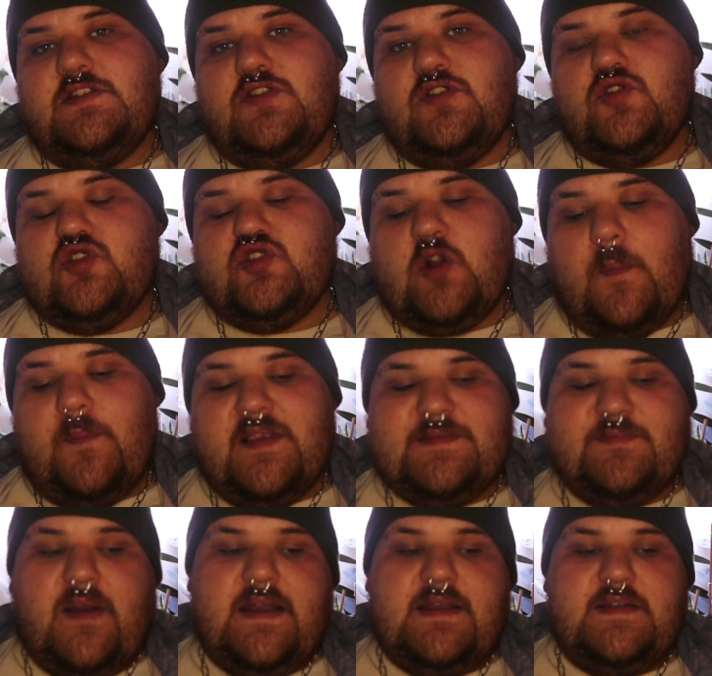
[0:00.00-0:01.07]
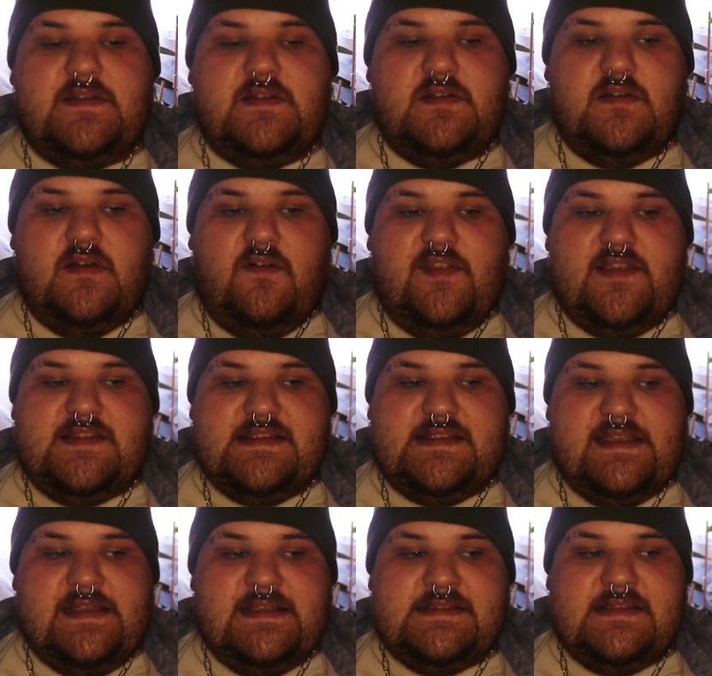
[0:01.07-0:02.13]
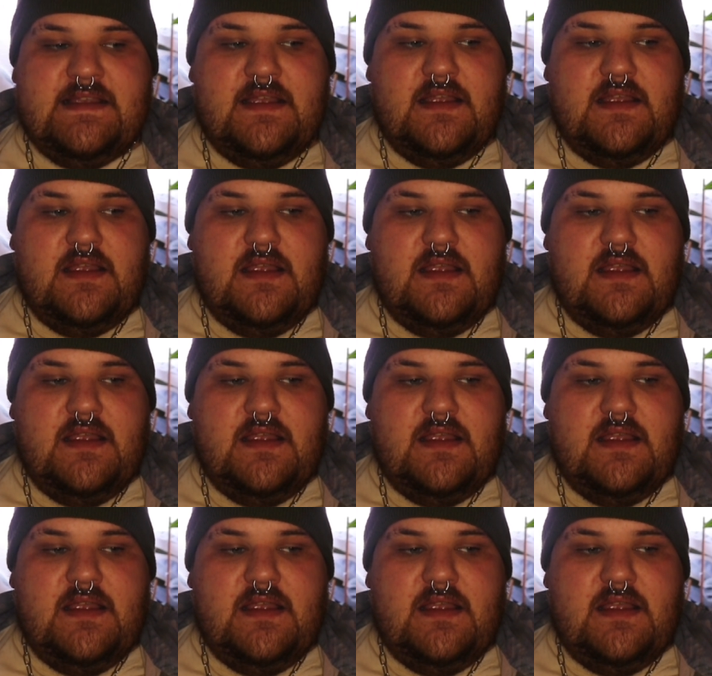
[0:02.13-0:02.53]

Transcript: to stop the spread of this disease,